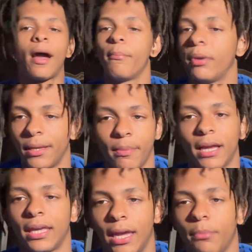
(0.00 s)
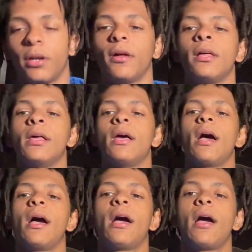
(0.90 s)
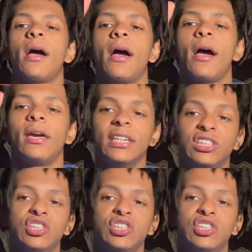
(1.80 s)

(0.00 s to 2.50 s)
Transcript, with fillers: not break my camera. It's